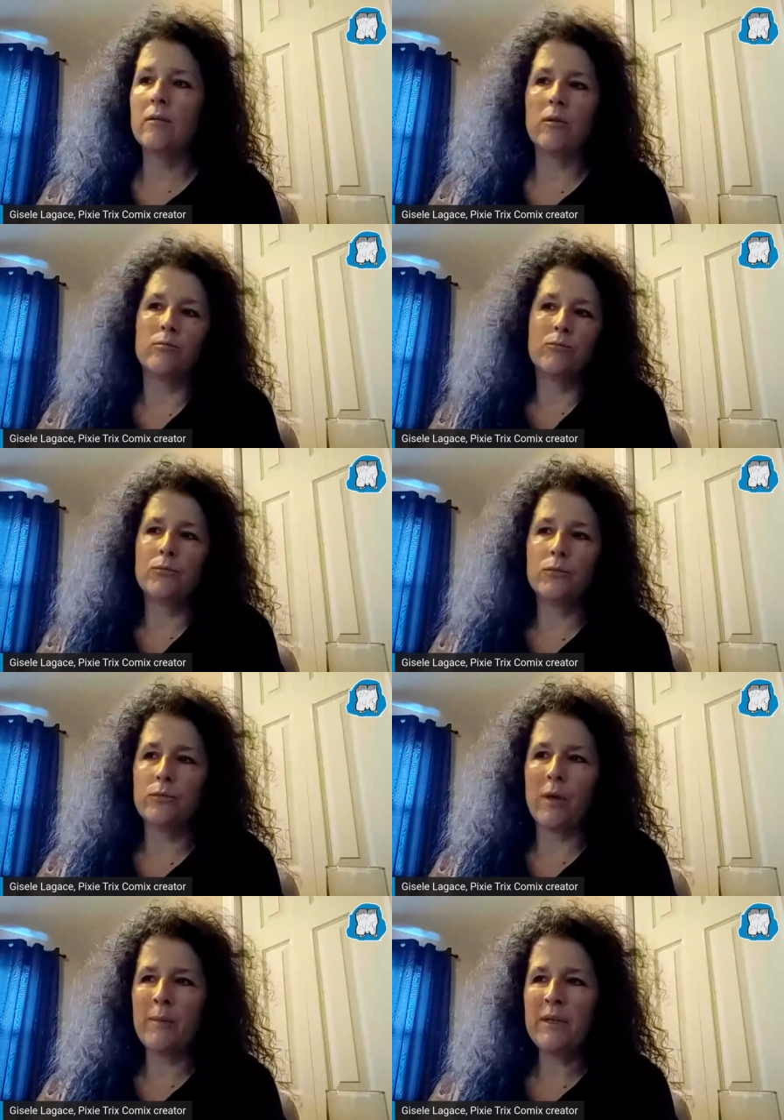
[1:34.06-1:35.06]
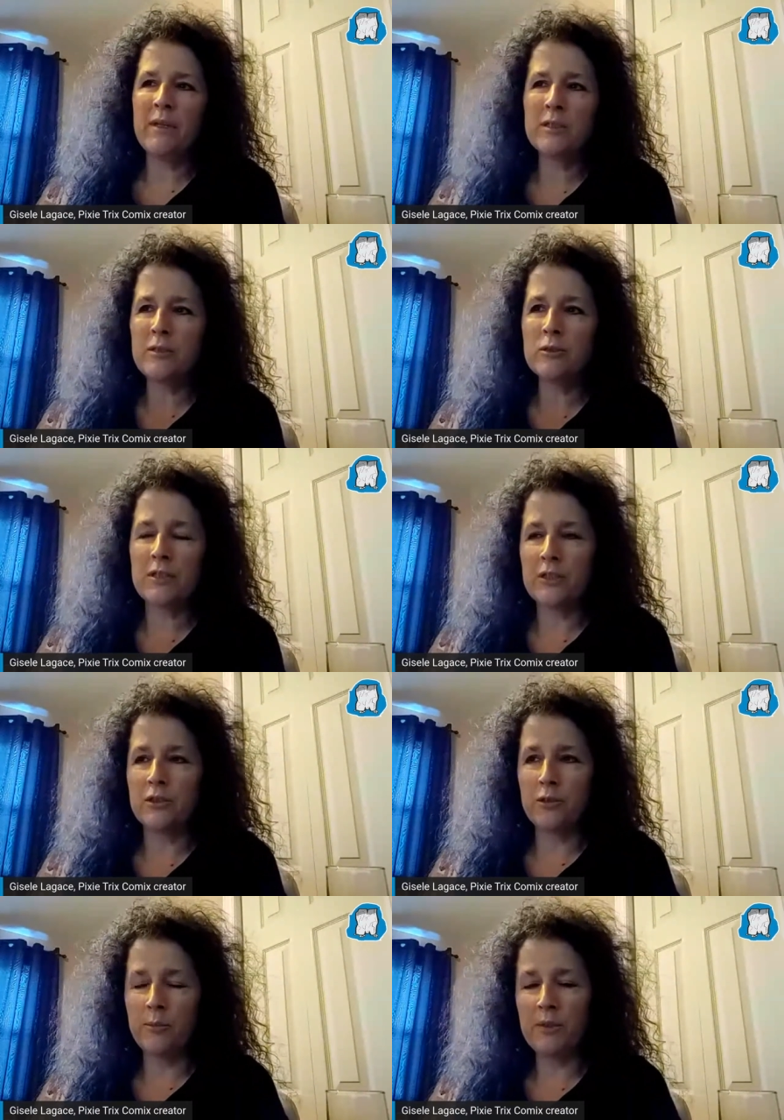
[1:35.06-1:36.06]
I mean, this looks like
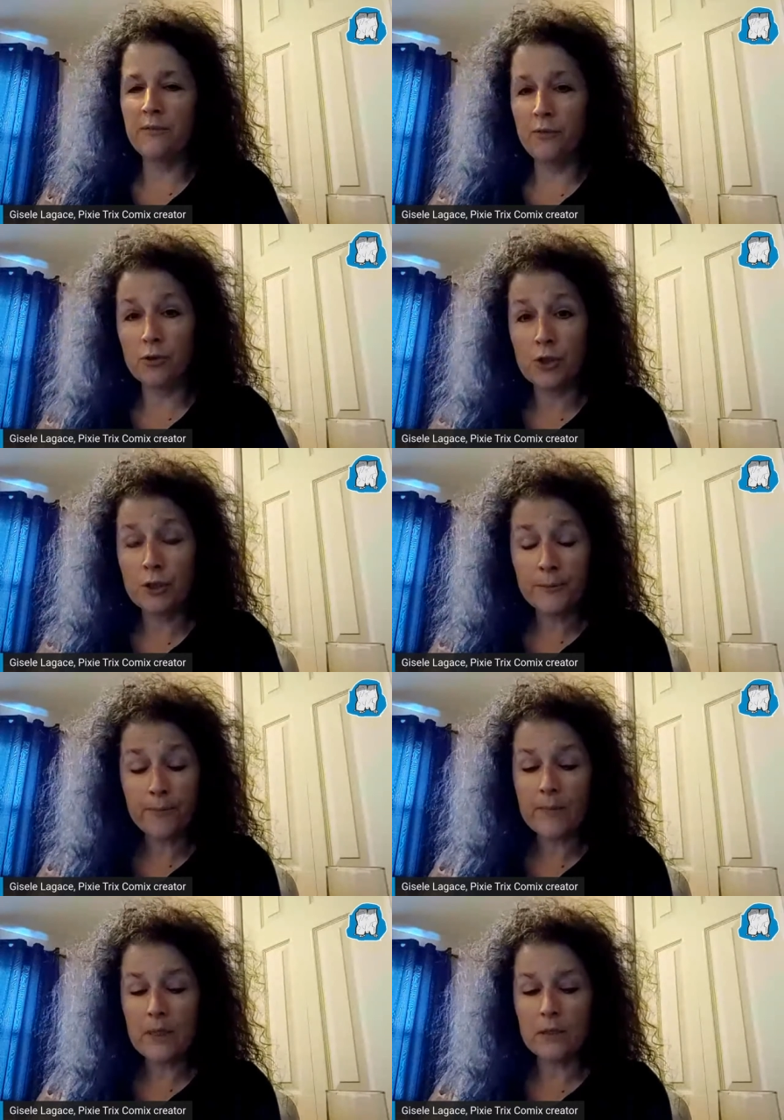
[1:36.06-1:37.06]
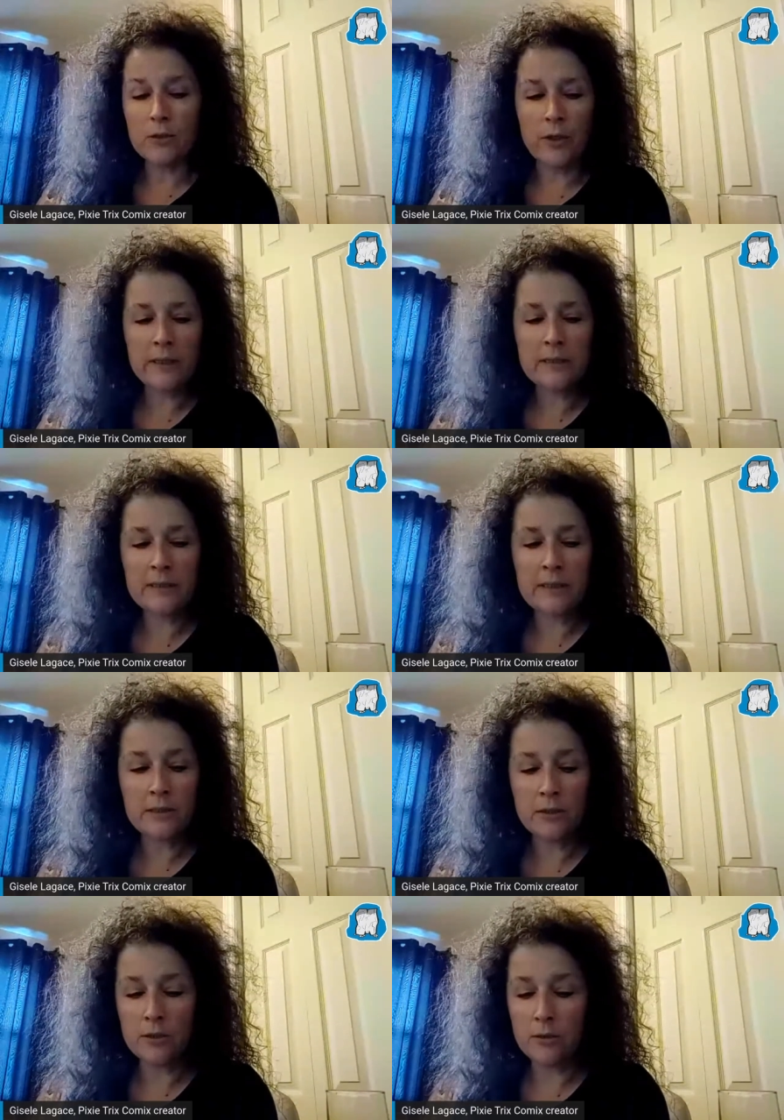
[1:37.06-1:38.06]
to be the future. So I decided
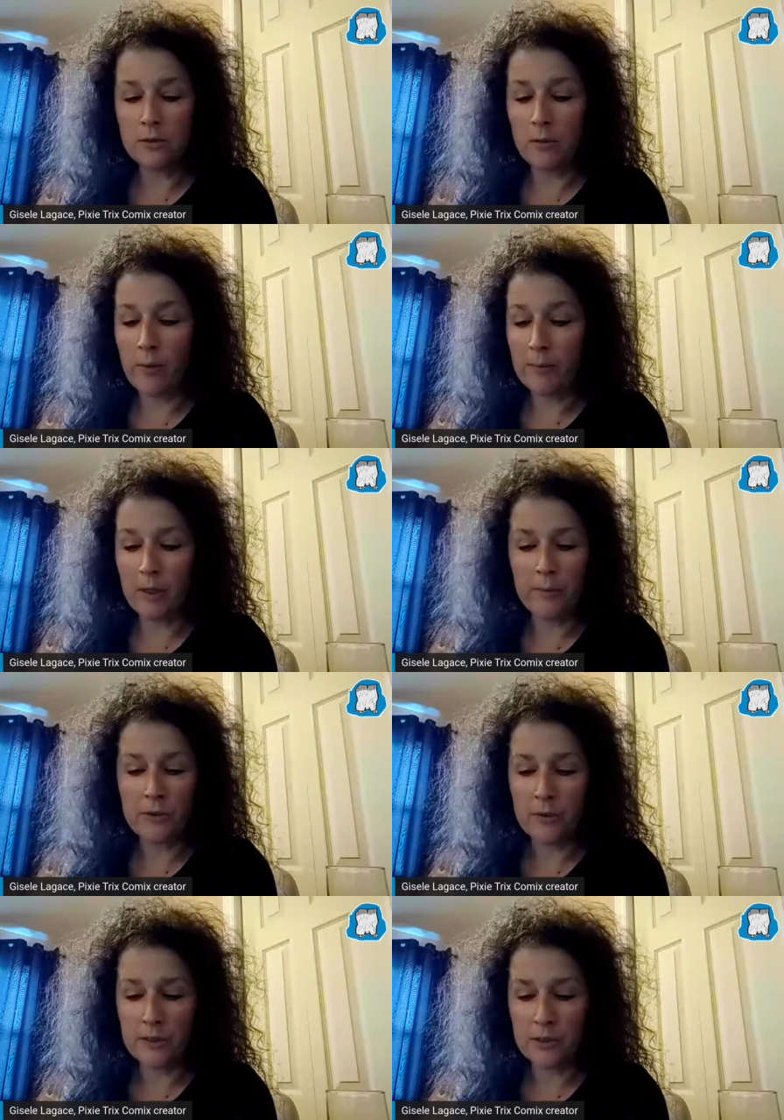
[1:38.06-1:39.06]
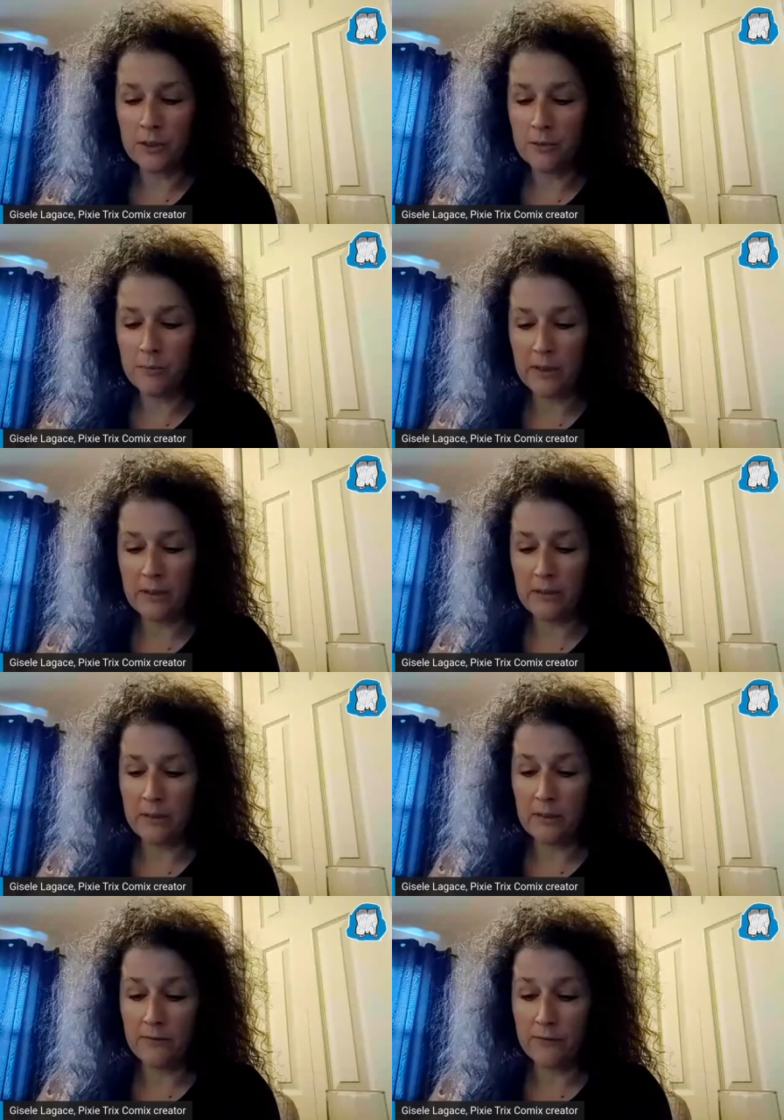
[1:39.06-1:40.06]
to do a web comic. So I started my
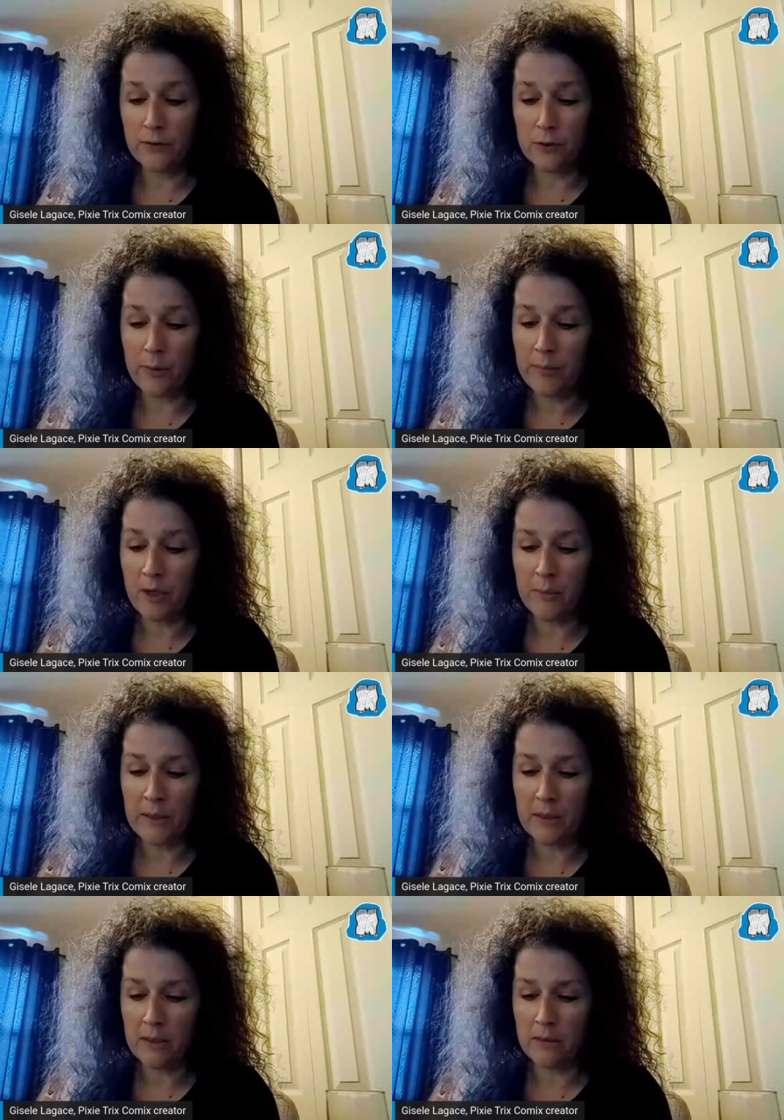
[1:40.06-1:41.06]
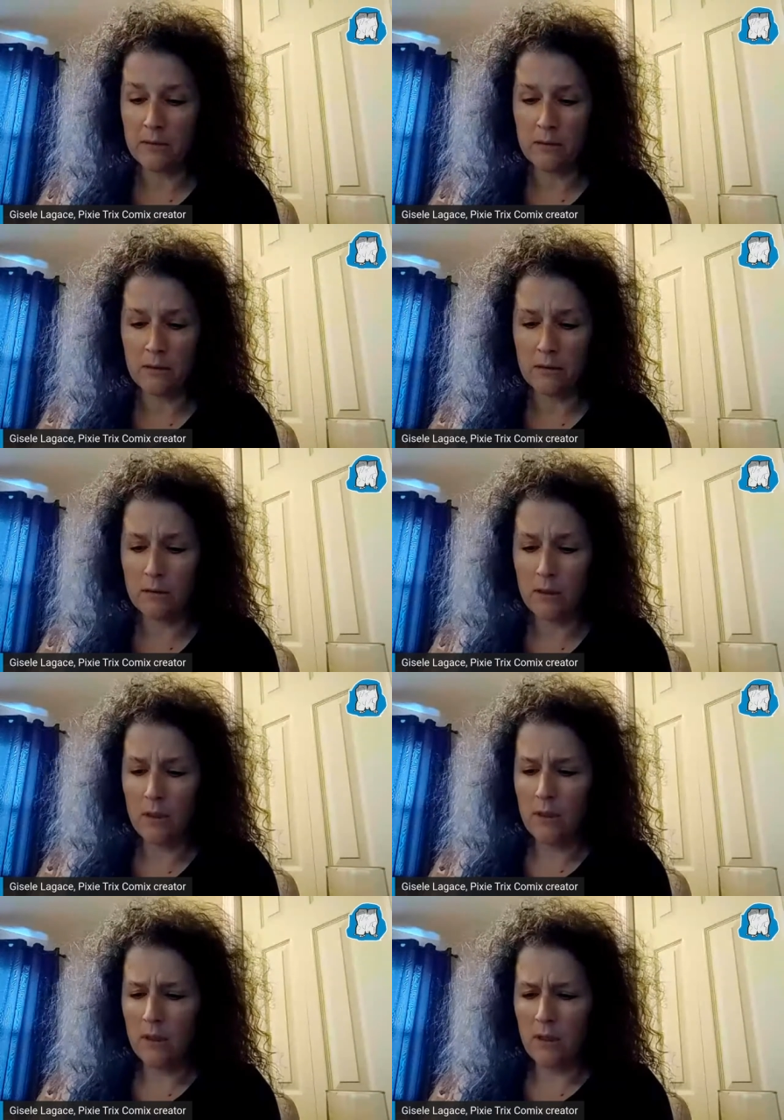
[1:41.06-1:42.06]
uh, first web comic in, I
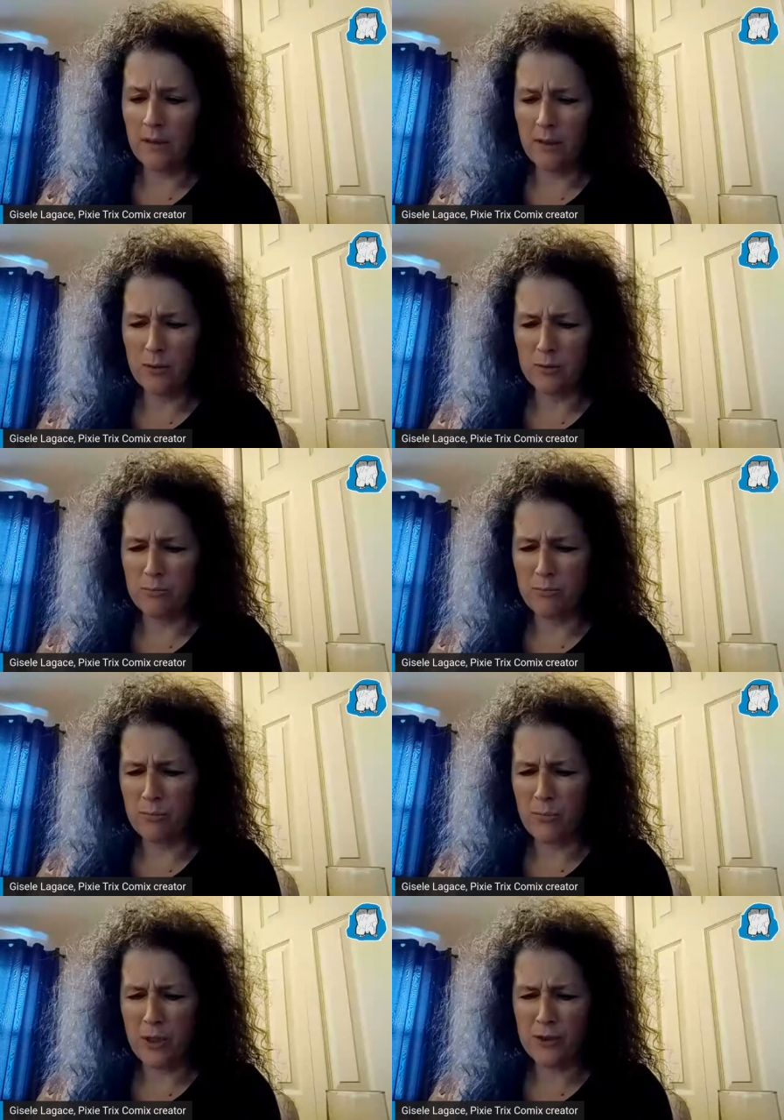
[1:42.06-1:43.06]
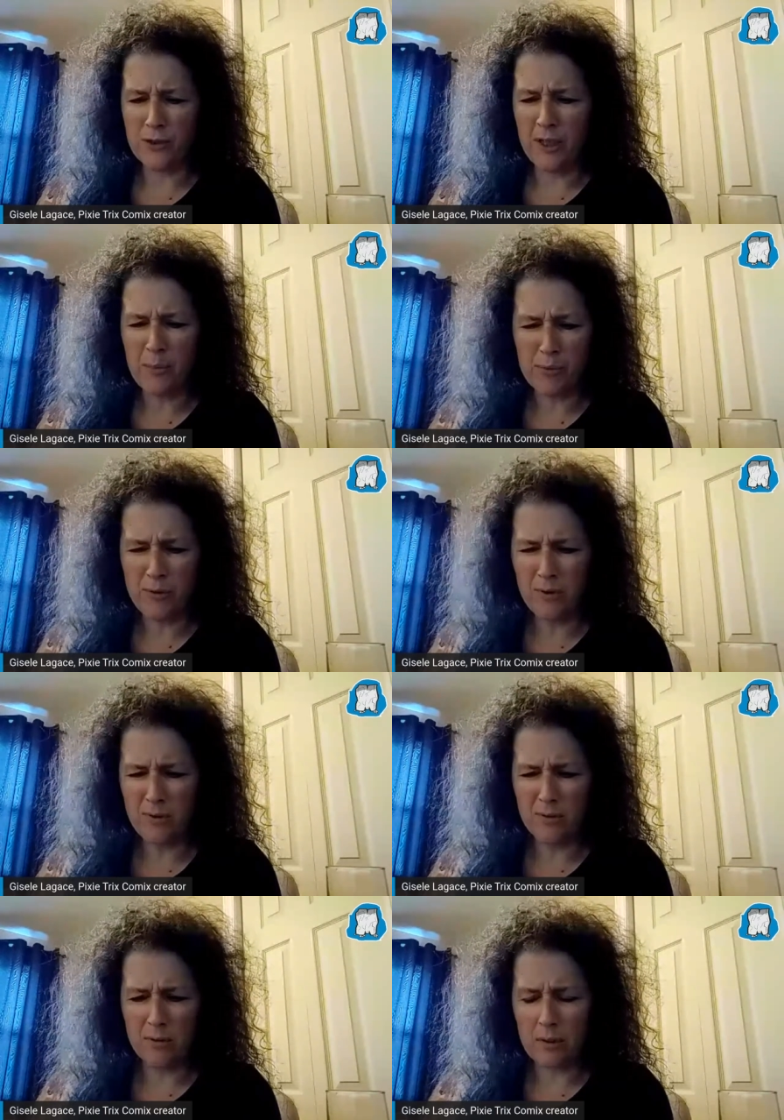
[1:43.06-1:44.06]
think it was March or April,